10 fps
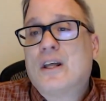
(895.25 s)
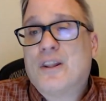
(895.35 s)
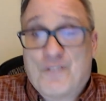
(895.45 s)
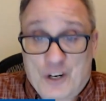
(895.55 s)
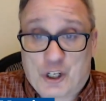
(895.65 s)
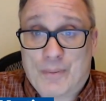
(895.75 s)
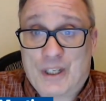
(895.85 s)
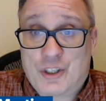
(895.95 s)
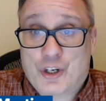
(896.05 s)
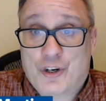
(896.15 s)
the
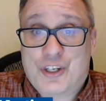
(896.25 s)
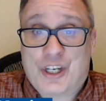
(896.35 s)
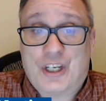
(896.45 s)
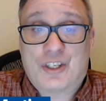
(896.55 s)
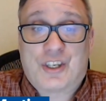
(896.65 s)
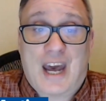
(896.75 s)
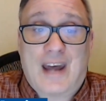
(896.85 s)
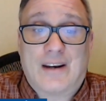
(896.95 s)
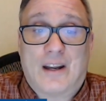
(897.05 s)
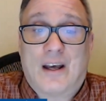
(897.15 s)
Fisherman jerseys
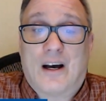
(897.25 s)
get